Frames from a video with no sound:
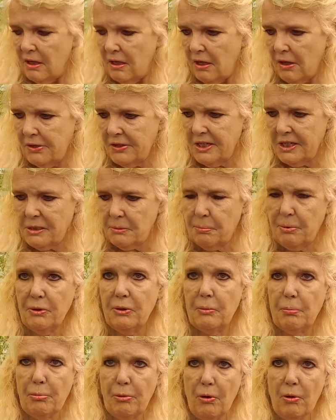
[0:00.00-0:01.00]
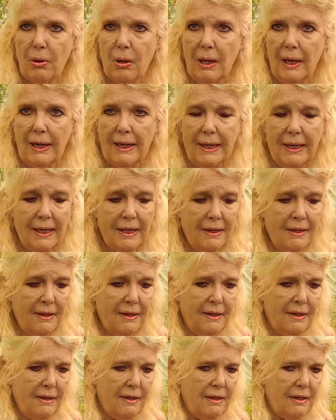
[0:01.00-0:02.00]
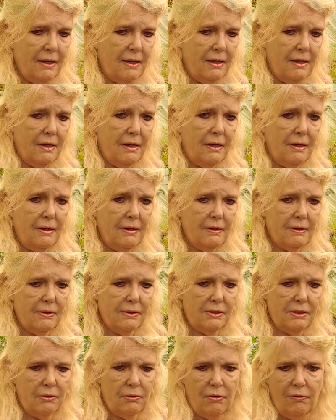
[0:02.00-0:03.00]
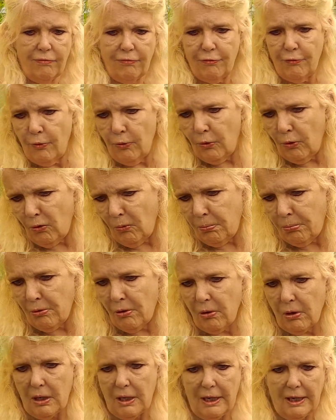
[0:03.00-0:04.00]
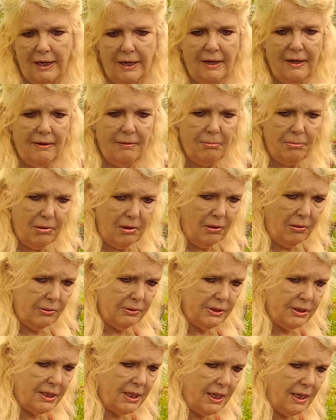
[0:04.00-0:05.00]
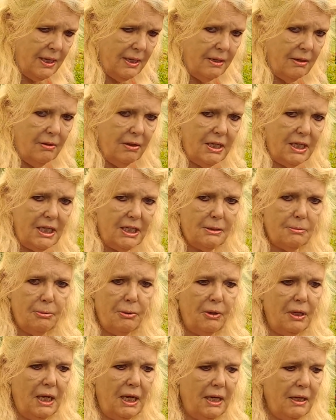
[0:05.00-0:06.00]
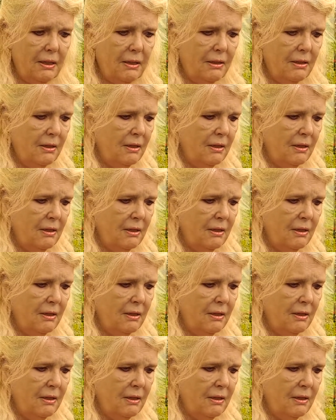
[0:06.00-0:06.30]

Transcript: I need to put the broccoli, because uh, I've got four broccoli plants there that I need to put in,